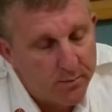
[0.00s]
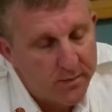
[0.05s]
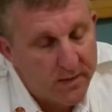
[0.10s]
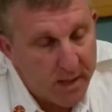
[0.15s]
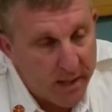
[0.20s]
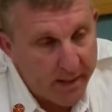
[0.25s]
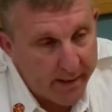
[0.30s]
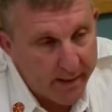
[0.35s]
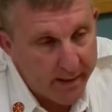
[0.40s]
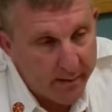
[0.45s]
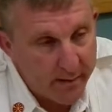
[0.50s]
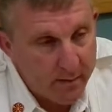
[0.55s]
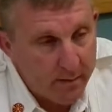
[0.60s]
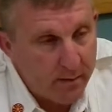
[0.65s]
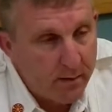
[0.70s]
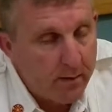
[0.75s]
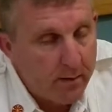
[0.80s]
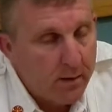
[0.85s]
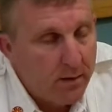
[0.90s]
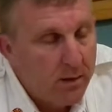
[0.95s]
dining
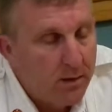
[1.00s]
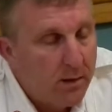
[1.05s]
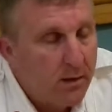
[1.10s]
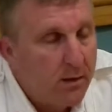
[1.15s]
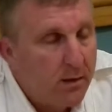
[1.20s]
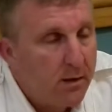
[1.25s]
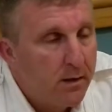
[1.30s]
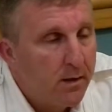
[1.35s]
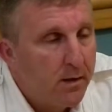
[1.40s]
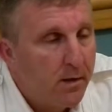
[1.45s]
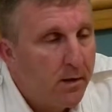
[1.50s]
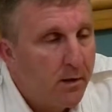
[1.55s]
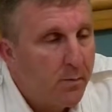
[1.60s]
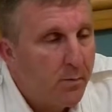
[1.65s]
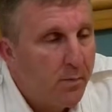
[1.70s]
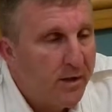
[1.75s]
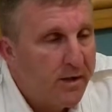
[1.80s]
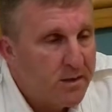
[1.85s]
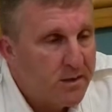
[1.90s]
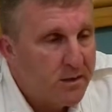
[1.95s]

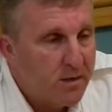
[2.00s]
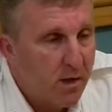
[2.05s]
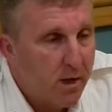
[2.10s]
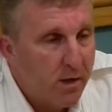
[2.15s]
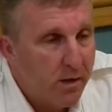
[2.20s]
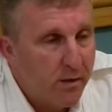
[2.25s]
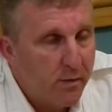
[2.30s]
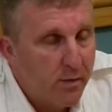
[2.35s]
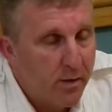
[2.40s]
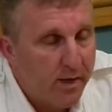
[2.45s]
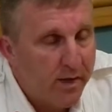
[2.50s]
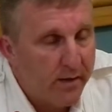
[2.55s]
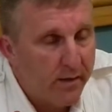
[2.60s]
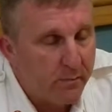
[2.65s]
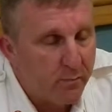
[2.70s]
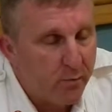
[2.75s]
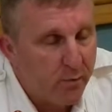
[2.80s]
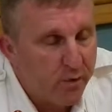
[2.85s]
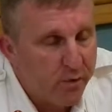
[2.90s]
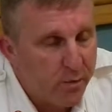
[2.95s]
may start at
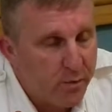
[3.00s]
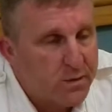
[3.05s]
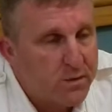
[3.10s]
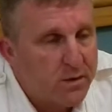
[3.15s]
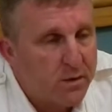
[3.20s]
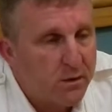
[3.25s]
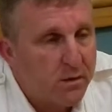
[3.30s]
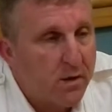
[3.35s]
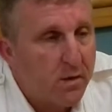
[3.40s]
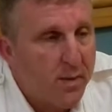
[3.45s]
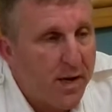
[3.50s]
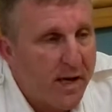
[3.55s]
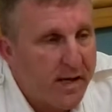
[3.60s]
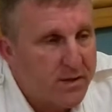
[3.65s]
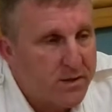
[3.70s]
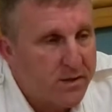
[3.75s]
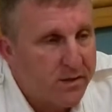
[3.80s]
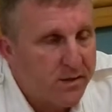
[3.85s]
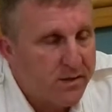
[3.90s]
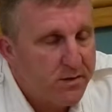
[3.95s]
reduced
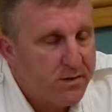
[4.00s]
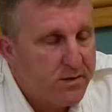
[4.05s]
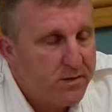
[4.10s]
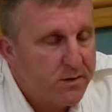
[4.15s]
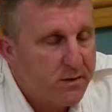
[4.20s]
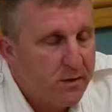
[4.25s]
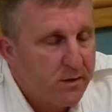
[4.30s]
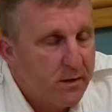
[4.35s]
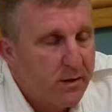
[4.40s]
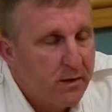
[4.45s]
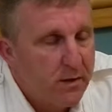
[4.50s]
capacities.